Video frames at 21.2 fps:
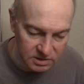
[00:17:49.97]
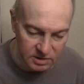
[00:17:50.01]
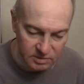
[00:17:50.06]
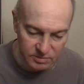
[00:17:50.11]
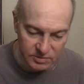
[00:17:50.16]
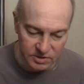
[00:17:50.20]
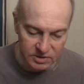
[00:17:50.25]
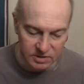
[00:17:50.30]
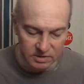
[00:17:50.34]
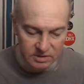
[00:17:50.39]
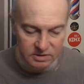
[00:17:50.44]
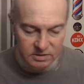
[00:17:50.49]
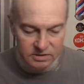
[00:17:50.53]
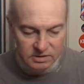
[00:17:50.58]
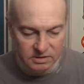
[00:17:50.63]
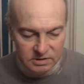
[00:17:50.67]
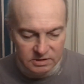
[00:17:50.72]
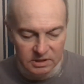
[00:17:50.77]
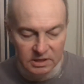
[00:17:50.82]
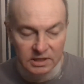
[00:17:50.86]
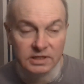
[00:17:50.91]
Seems like
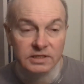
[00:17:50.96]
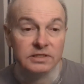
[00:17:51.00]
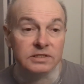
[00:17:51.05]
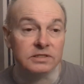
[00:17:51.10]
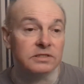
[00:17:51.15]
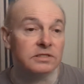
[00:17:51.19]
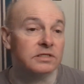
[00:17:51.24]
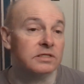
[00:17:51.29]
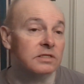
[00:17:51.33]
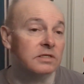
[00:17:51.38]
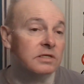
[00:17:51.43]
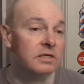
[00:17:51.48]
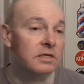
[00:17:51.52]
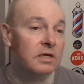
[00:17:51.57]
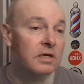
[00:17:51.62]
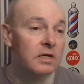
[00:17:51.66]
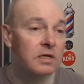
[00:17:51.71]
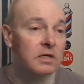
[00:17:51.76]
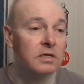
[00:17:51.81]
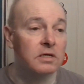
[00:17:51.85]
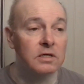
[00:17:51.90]
it's nice and
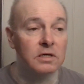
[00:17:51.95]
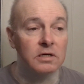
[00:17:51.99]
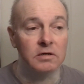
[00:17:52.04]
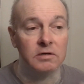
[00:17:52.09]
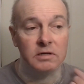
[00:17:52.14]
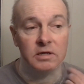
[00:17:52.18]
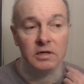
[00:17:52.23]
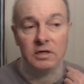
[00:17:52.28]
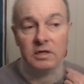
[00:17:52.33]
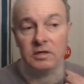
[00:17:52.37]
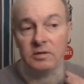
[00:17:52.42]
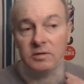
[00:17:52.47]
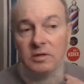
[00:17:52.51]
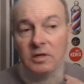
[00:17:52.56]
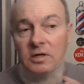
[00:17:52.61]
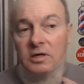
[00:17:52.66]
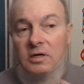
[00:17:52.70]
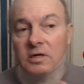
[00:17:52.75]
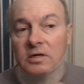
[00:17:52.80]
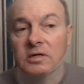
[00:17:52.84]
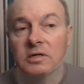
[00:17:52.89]
slick. Okay,
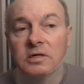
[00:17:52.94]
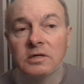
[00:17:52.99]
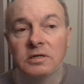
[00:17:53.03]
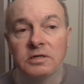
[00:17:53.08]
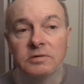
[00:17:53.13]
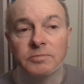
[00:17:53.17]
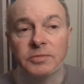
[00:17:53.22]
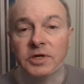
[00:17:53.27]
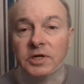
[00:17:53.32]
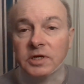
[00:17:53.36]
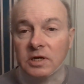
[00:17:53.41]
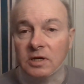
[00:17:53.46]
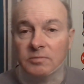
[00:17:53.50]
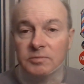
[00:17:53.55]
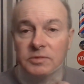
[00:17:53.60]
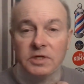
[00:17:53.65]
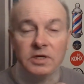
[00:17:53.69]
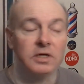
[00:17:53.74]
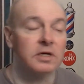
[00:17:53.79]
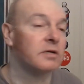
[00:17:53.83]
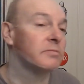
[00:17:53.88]

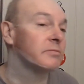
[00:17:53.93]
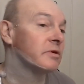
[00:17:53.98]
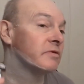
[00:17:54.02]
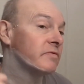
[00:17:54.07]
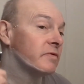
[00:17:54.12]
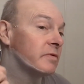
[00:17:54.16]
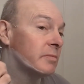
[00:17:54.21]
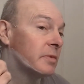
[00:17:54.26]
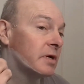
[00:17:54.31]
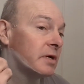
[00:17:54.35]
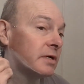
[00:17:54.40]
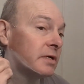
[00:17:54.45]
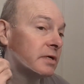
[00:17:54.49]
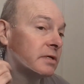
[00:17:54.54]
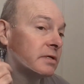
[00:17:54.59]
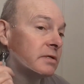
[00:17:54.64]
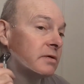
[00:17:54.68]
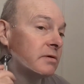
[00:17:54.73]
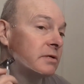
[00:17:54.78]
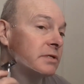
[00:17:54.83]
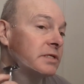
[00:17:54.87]
pickup time,
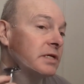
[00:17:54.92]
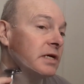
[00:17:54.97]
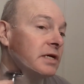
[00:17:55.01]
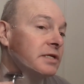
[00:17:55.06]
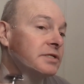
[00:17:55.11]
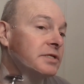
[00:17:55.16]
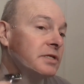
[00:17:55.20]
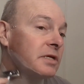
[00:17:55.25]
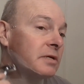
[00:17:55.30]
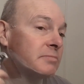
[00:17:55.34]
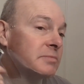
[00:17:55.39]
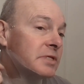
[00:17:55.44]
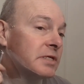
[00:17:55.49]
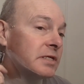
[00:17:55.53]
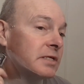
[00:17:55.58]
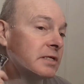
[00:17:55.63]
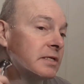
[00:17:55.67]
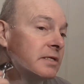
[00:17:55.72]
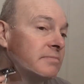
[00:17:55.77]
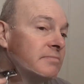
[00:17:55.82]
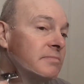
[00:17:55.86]
everybody, or touch-up
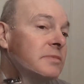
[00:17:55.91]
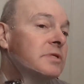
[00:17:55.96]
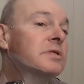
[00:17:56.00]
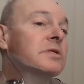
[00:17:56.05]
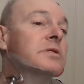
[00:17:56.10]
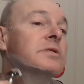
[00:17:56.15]
time.